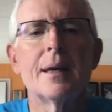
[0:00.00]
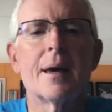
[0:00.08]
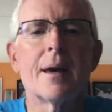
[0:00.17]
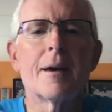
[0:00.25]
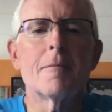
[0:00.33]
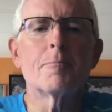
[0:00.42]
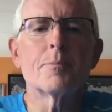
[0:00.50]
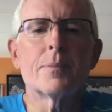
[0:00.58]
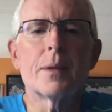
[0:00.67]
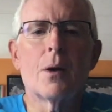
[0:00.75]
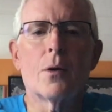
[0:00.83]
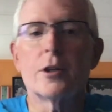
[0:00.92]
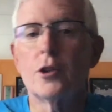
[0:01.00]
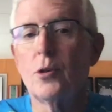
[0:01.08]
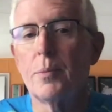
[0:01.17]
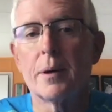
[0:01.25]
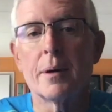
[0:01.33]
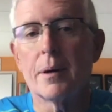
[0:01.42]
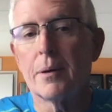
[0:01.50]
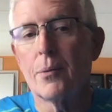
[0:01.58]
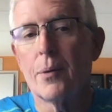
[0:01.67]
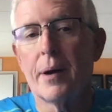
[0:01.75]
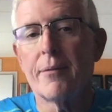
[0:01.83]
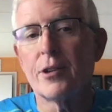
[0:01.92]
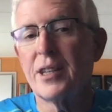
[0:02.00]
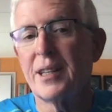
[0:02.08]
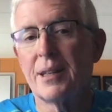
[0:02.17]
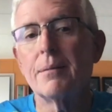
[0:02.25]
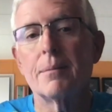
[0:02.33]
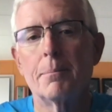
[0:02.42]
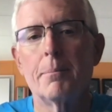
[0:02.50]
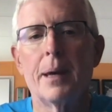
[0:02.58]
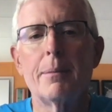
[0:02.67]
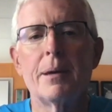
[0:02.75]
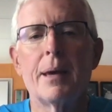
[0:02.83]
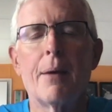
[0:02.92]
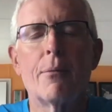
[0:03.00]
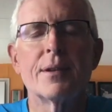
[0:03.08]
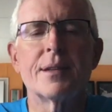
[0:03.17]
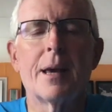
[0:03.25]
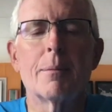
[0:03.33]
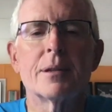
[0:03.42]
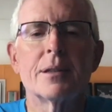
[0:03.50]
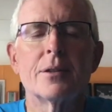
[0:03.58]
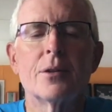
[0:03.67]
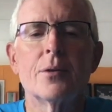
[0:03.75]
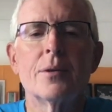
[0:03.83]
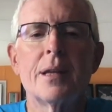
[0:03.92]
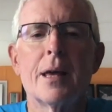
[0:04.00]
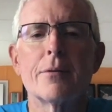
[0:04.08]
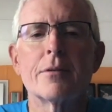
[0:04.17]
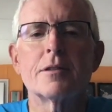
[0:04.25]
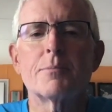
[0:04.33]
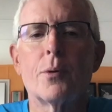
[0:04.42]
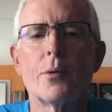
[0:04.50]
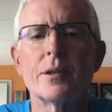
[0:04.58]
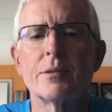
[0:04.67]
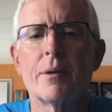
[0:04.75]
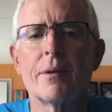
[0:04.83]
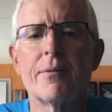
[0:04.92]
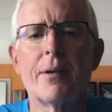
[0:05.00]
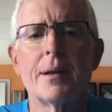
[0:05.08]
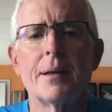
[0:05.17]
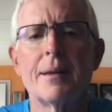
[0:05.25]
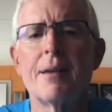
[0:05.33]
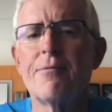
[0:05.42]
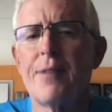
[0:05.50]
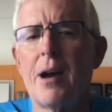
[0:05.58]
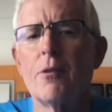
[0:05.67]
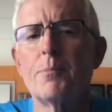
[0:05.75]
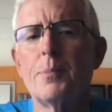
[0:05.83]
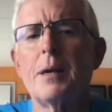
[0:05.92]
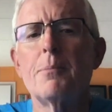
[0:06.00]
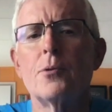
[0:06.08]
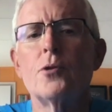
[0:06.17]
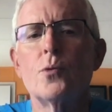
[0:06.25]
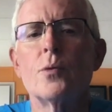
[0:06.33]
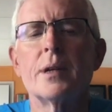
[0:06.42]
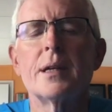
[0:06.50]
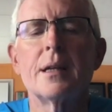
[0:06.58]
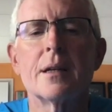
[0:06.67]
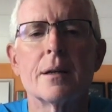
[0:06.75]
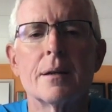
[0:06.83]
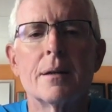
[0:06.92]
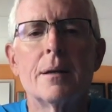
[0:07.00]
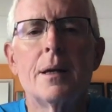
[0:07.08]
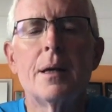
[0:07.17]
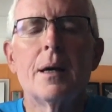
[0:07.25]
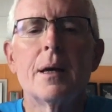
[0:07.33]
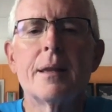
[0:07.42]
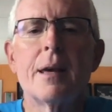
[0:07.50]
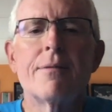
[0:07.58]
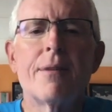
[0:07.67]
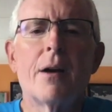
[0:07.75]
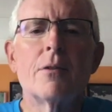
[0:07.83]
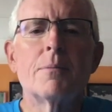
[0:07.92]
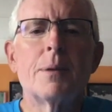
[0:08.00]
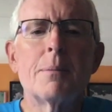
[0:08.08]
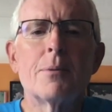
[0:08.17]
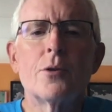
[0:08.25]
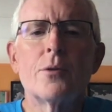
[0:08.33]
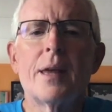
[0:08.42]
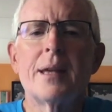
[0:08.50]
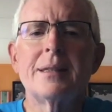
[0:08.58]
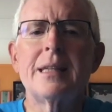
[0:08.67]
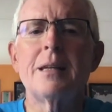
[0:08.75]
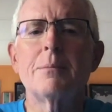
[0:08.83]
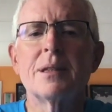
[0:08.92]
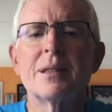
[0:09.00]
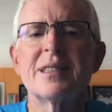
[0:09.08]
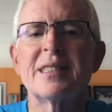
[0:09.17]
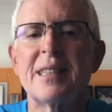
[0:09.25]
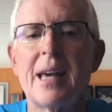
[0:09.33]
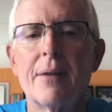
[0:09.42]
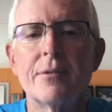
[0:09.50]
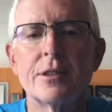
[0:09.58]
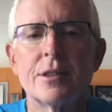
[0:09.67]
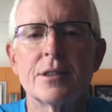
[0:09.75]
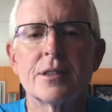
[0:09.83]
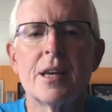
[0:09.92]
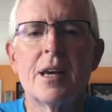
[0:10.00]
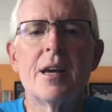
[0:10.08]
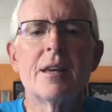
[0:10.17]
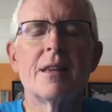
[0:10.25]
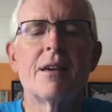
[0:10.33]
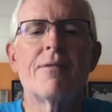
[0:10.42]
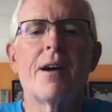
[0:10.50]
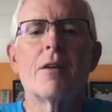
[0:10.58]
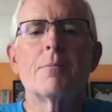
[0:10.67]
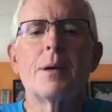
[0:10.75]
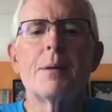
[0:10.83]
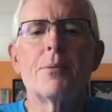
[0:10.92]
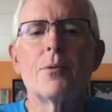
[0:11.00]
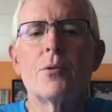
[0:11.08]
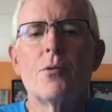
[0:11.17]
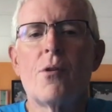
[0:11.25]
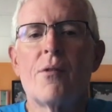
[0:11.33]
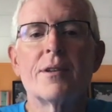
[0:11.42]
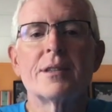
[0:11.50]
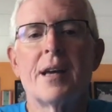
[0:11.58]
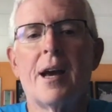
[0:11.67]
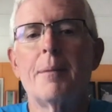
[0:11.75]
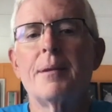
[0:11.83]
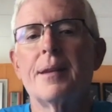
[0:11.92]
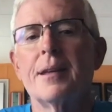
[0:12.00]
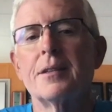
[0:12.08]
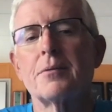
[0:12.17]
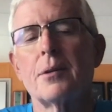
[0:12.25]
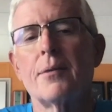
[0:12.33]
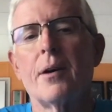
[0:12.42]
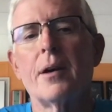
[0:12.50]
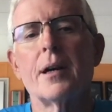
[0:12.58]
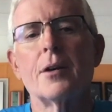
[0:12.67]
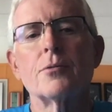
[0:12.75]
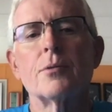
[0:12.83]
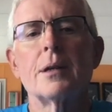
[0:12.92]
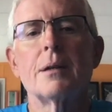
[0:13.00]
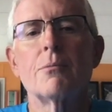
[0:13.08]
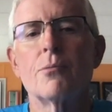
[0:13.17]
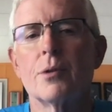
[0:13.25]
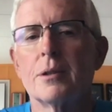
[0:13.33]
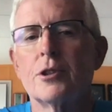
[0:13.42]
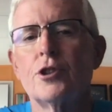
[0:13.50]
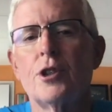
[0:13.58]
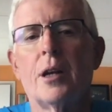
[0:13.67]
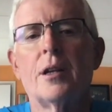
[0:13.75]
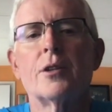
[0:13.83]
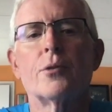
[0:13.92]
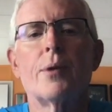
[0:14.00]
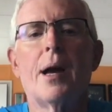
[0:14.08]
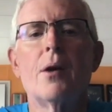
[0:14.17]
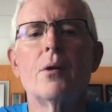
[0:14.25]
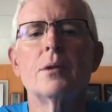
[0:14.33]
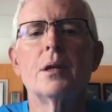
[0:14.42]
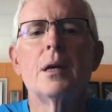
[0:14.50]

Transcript: or Cuba, or wherever he maybe it was able to do, and the other explorers were finding. They found people who were here. They found people who they deemed as savages. They found people who, over time in the history of our country, were shuttled around